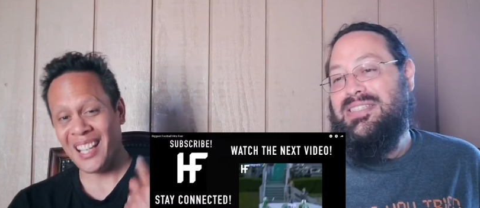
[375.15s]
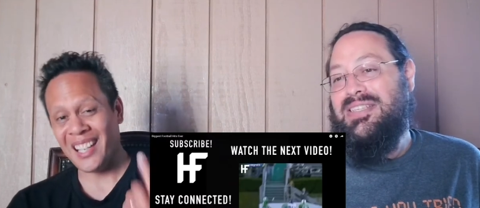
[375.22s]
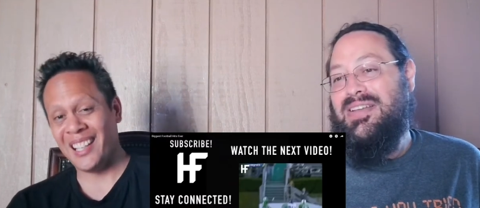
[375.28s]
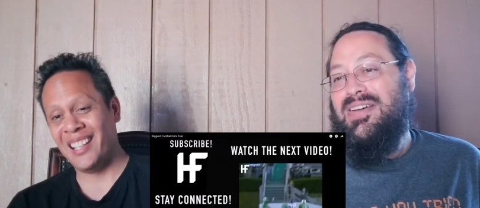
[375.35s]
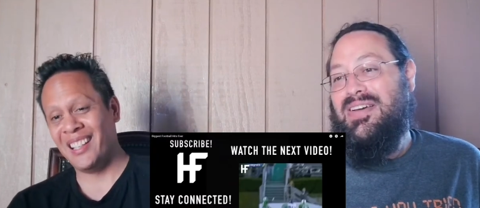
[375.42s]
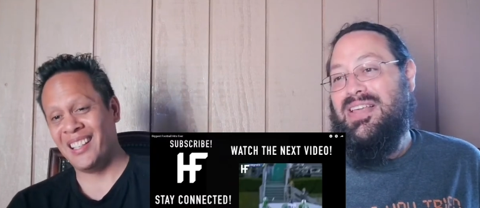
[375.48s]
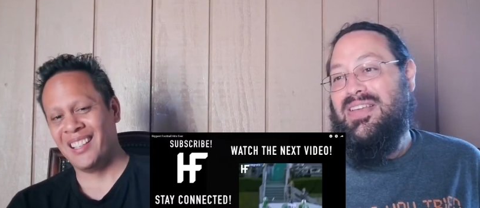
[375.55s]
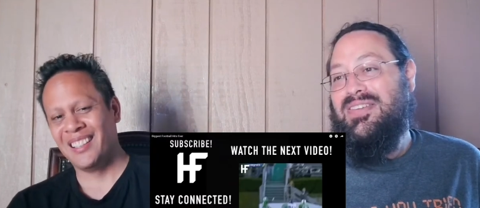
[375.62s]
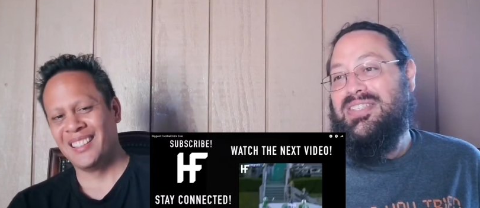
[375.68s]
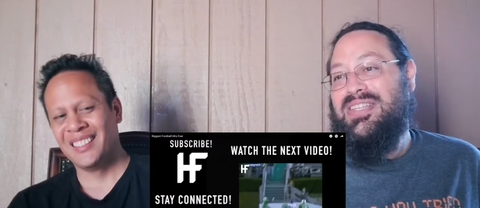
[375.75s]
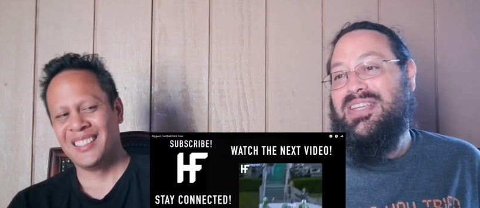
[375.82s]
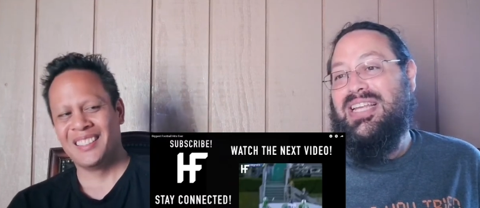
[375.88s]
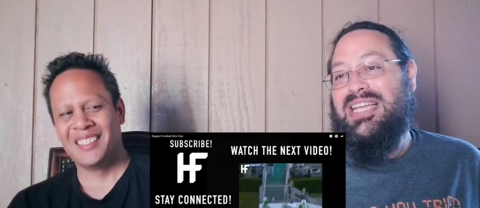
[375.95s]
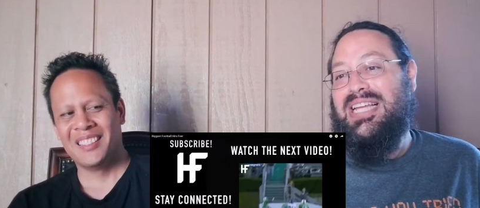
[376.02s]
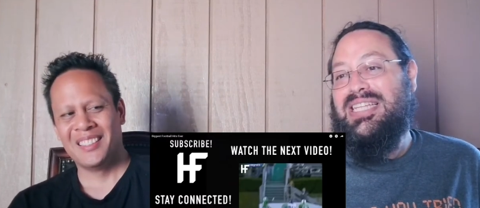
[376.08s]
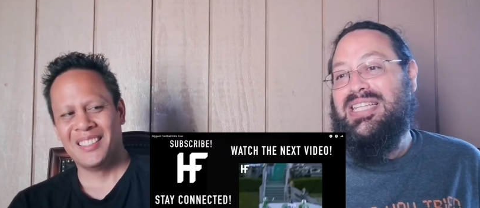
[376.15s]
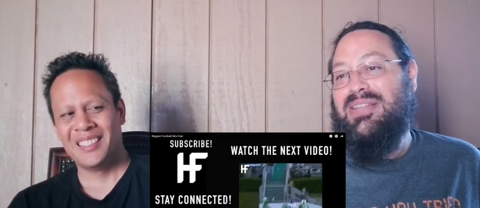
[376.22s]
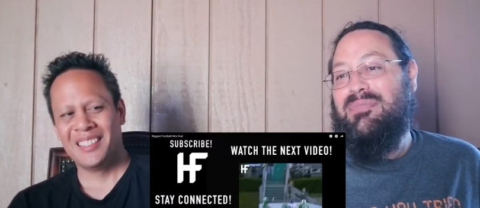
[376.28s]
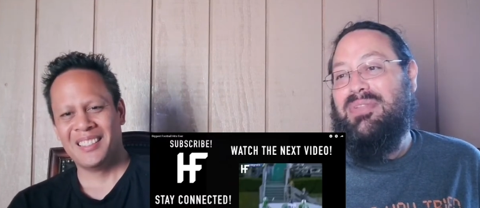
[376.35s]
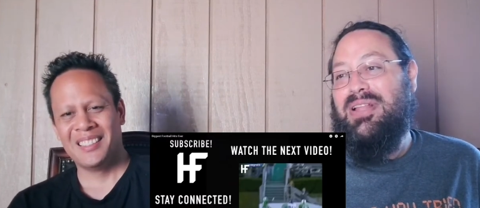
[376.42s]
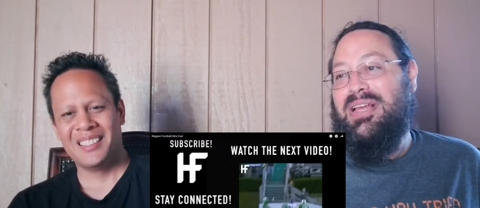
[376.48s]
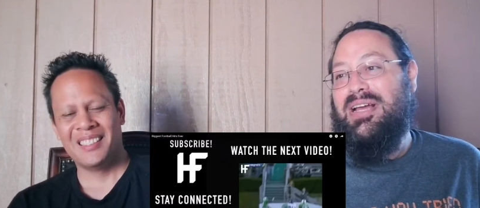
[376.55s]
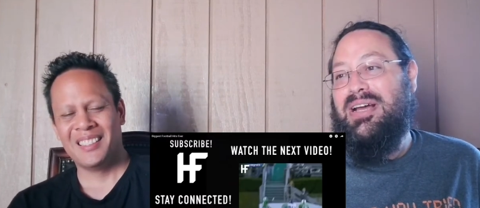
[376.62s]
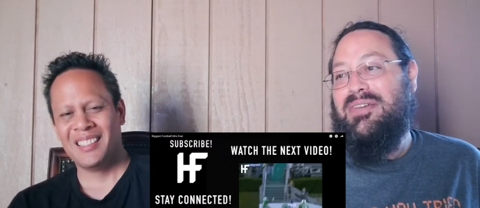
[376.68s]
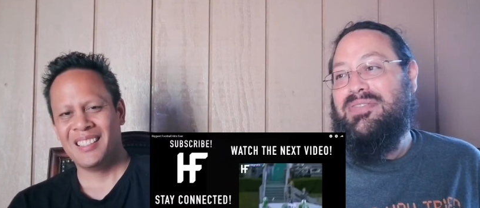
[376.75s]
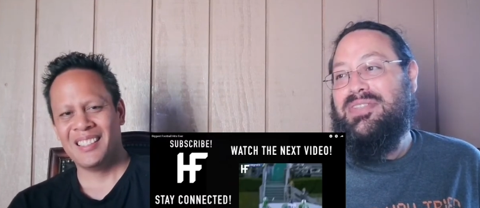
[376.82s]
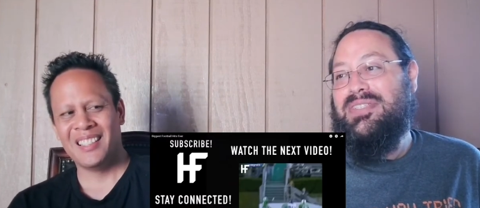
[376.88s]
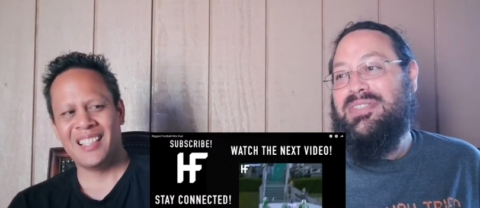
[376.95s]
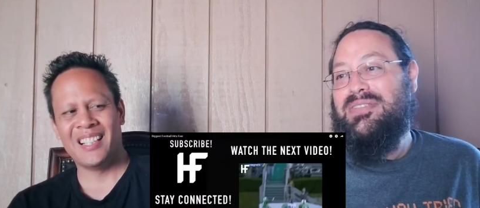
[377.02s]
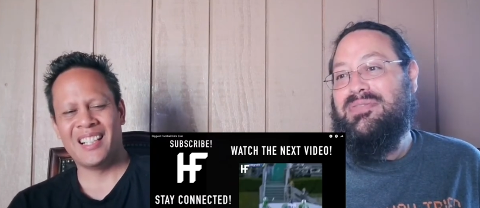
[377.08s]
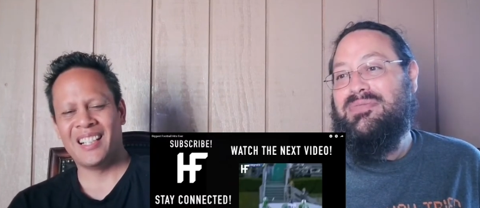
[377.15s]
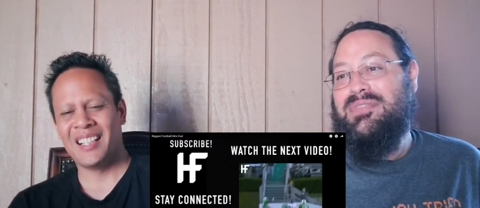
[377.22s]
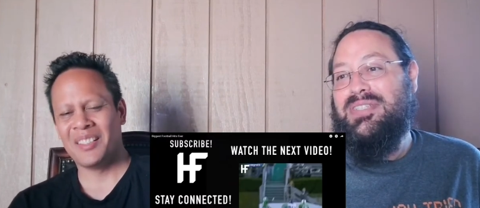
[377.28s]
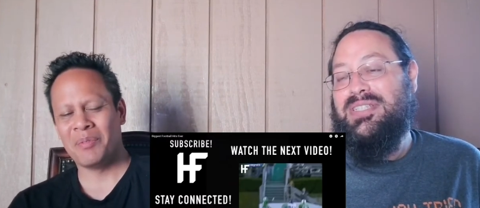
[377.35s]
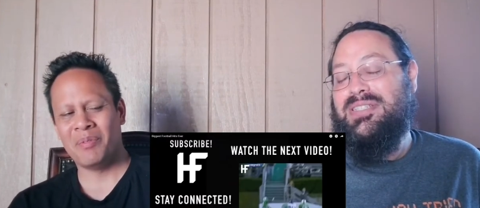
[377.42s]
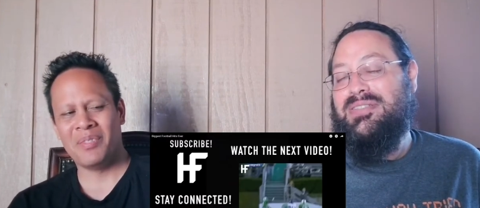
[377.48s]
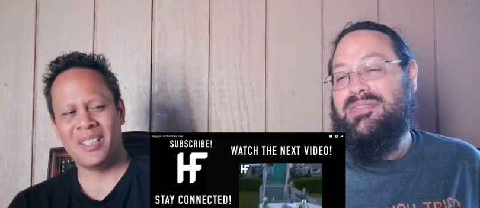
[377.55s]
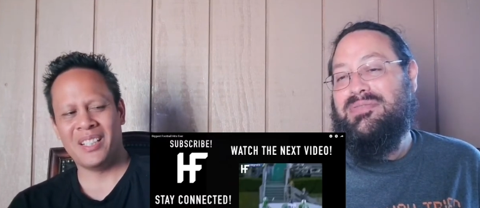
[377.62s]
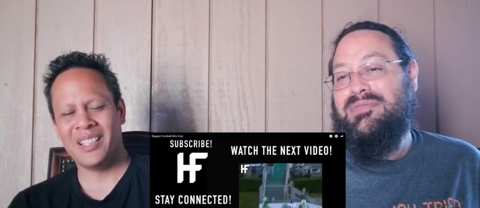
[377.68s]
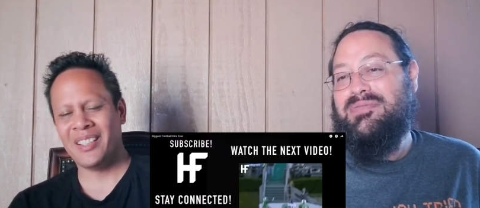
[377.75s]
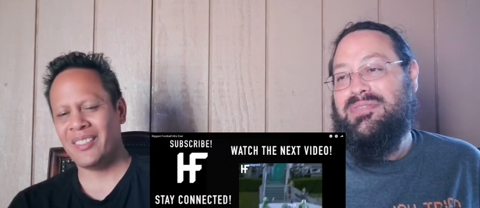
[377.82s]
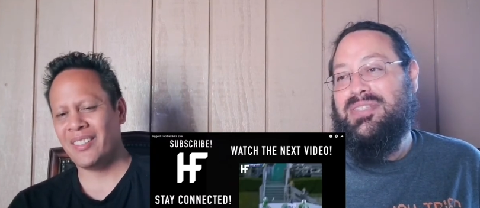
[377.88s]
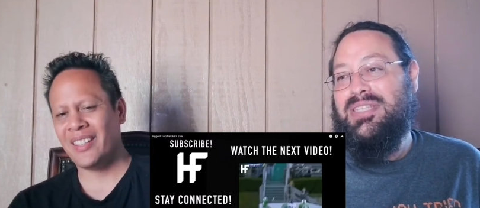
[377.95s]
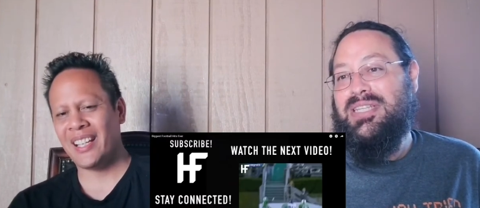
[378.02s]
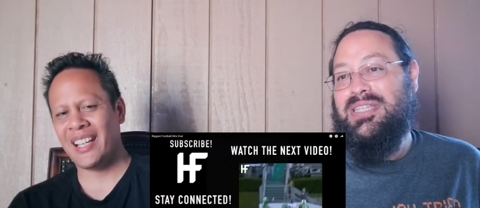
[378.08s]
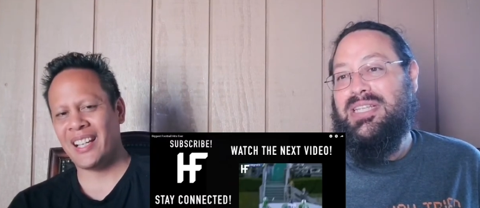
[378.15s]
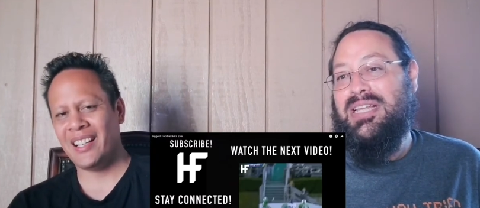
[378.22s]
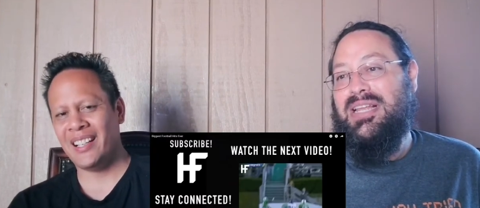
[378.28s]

Speaker 1: Oh, he was good at getting to the playoffs. Yeah, but, but other than that,